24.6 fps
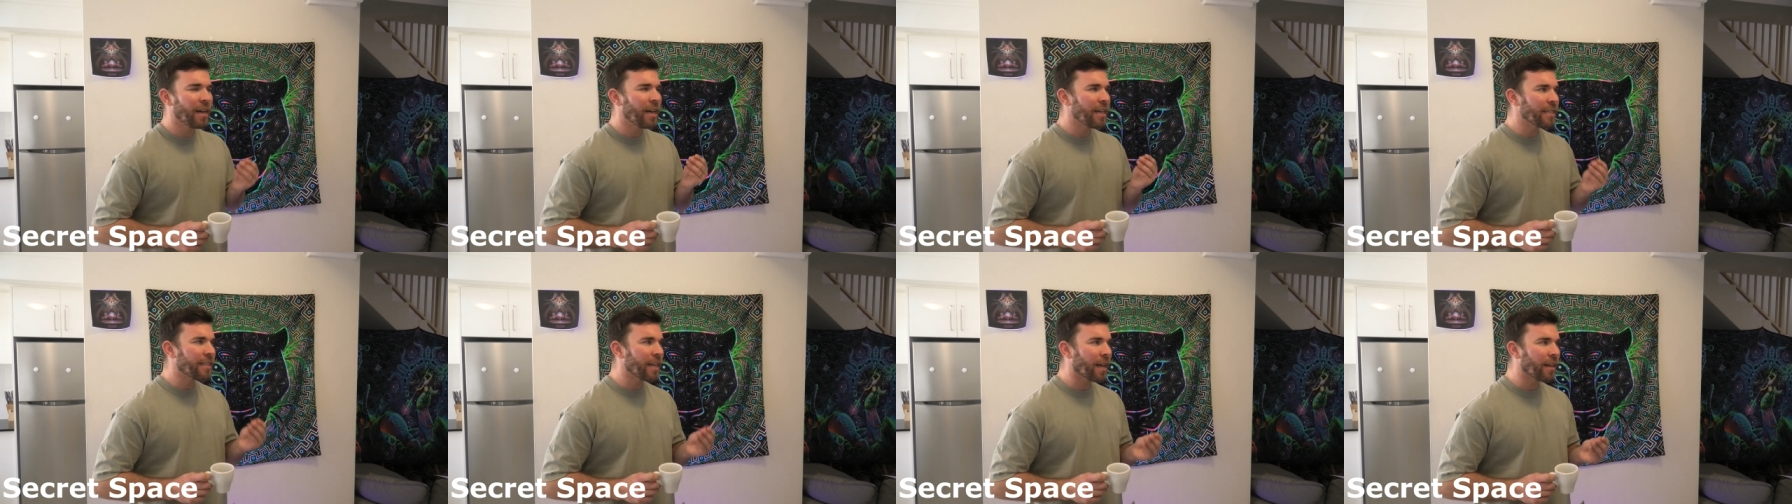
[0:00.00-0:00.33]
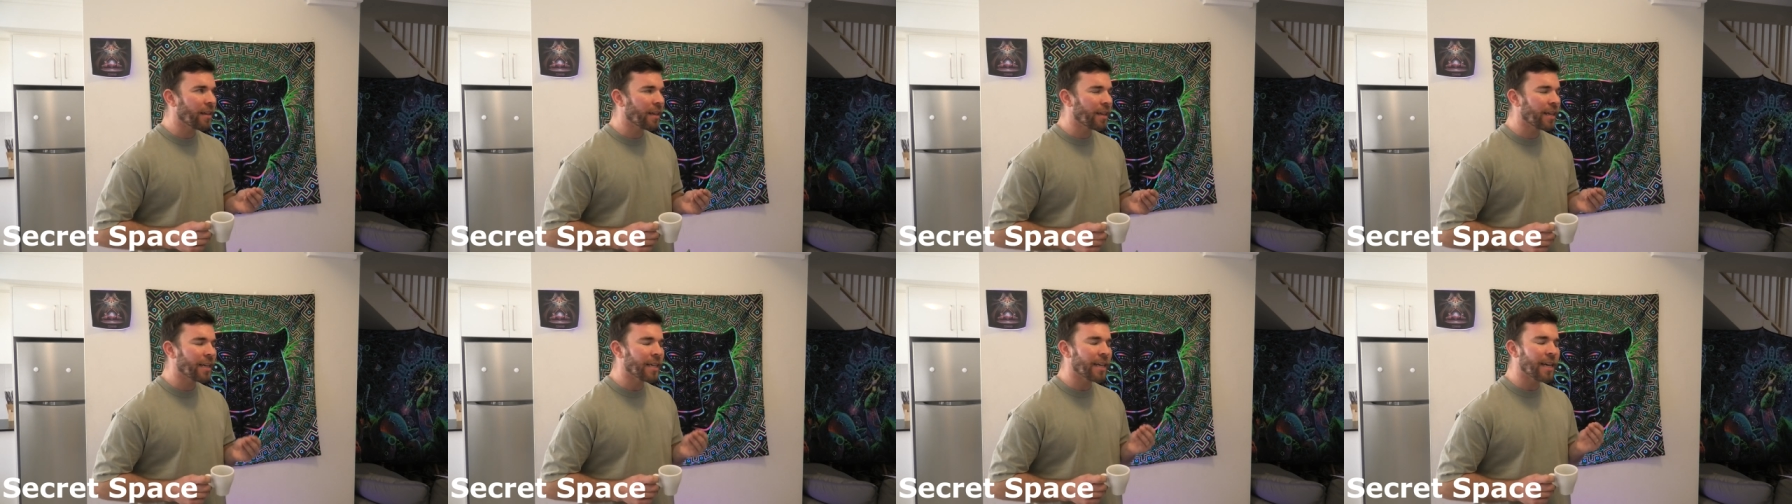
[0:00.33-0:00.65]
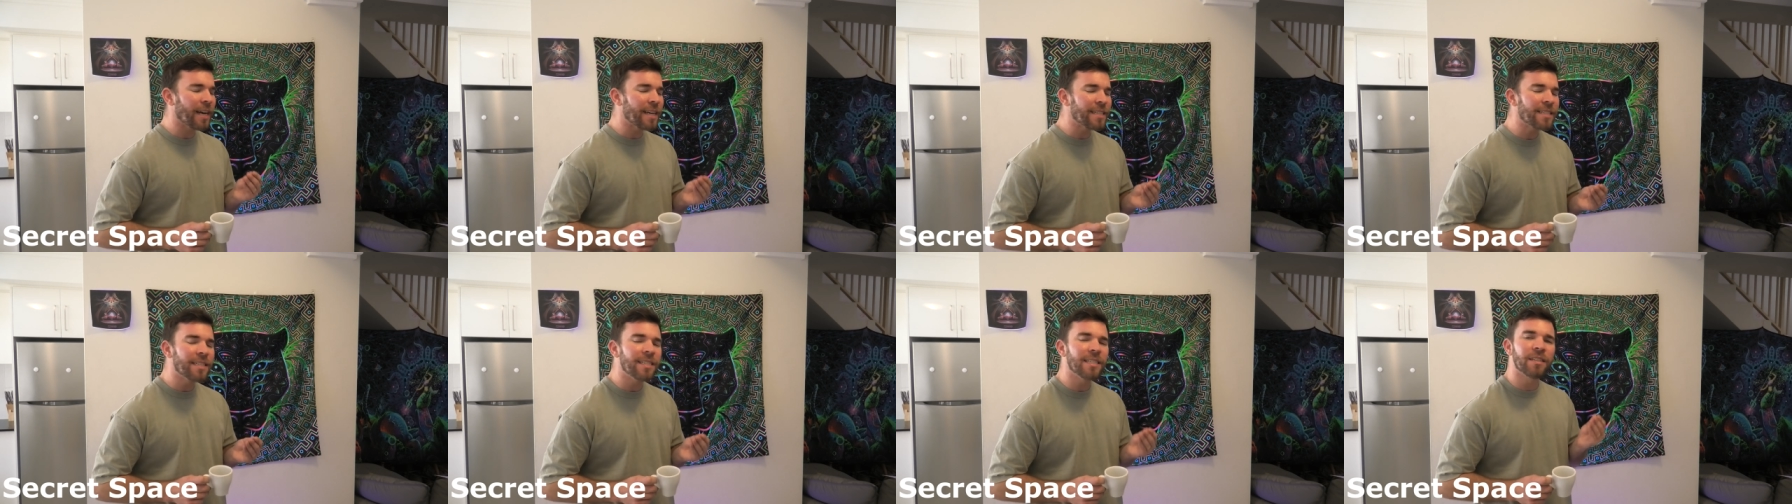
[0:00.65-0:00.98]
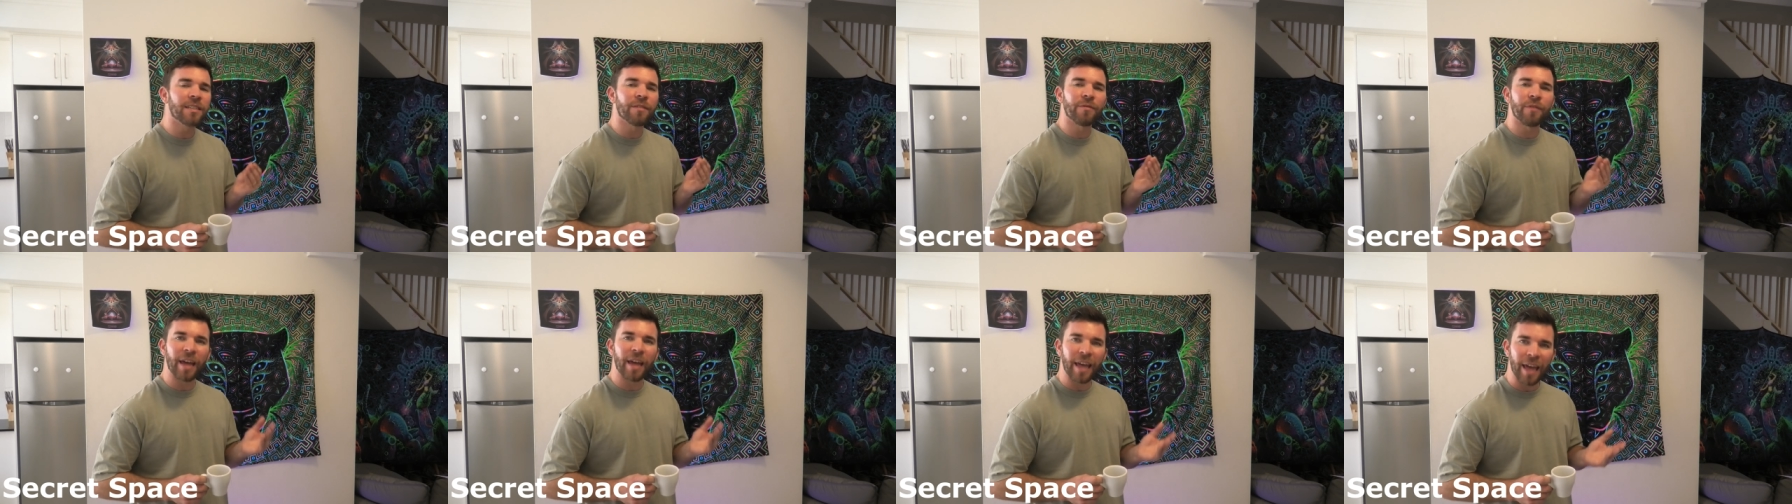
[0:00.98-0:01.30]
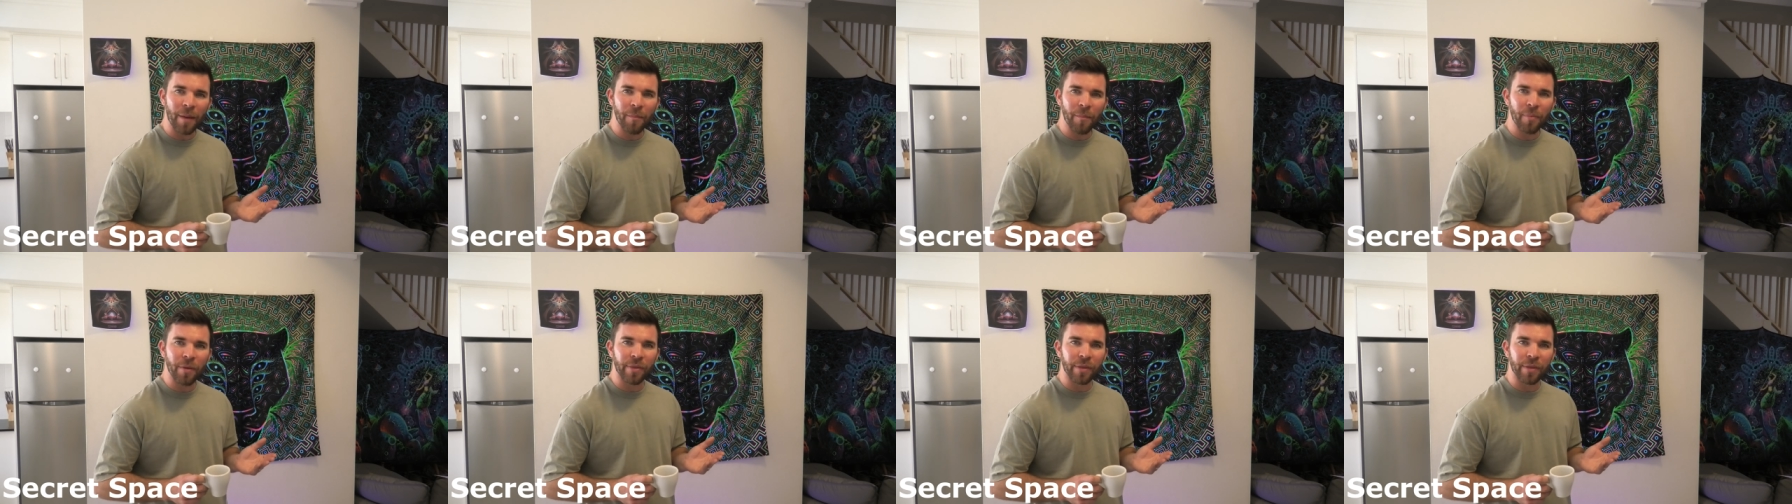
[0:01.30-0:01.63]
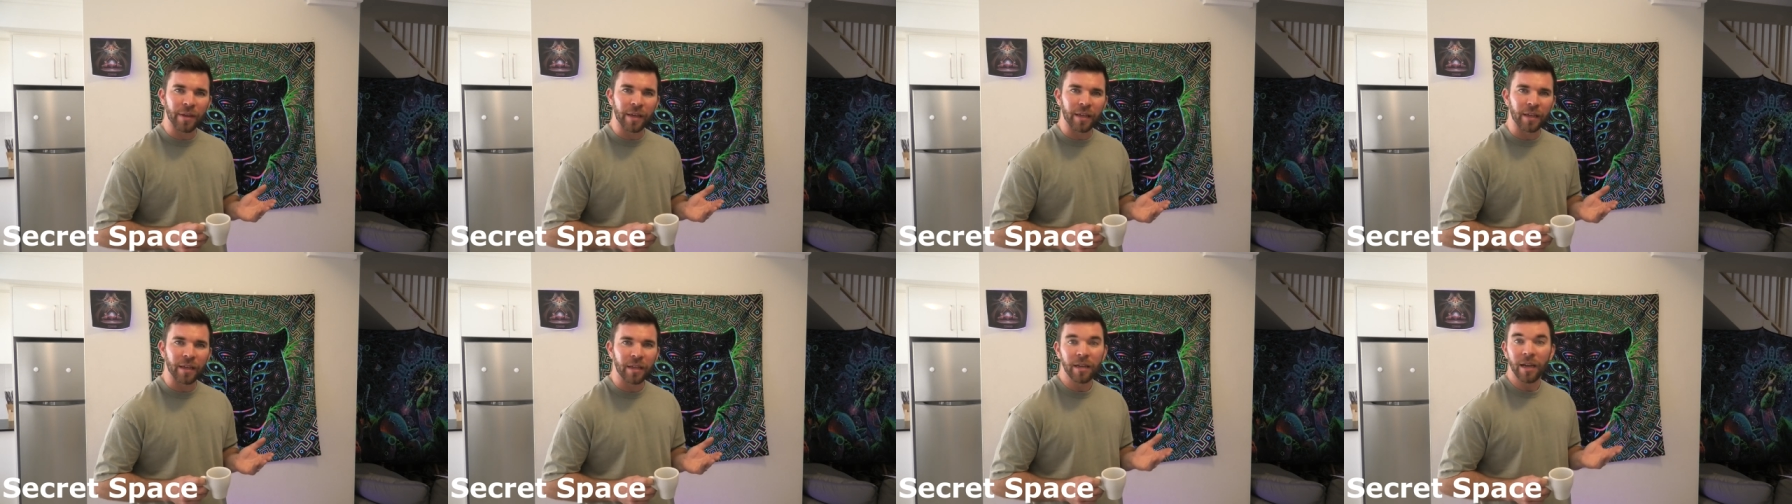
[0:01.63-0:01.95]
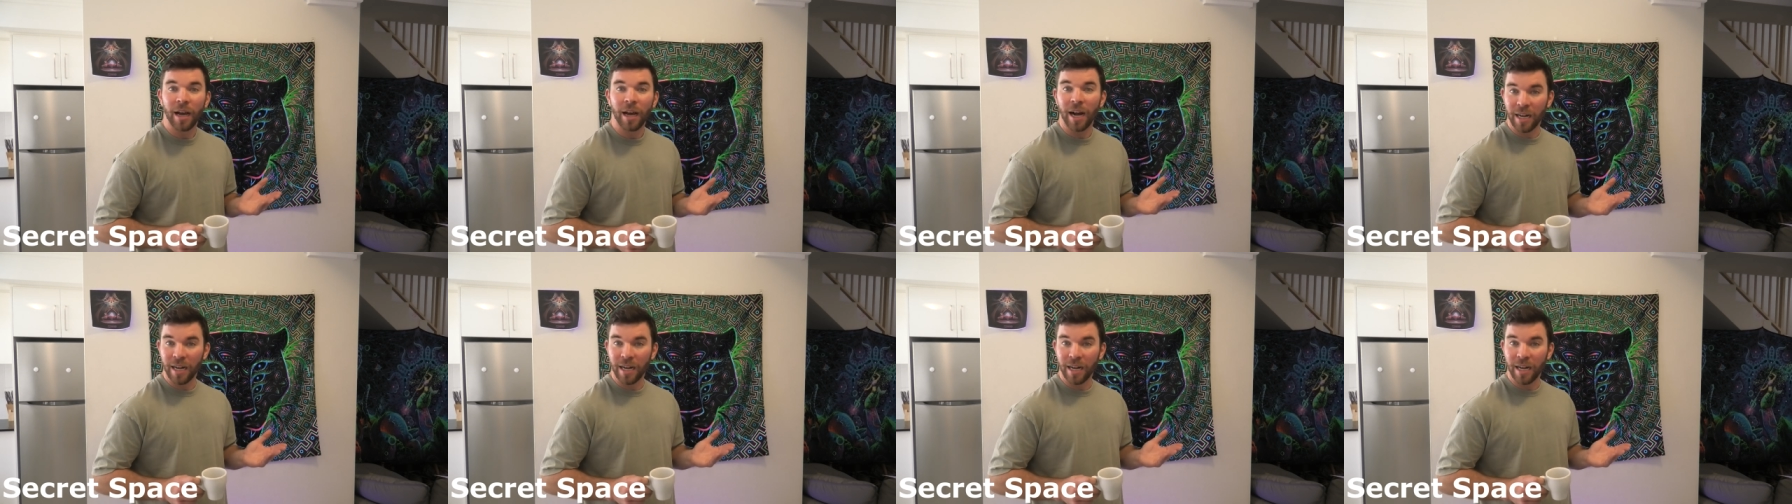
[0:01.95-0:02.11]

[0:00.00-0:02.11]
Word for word: a delicate essence of empathy,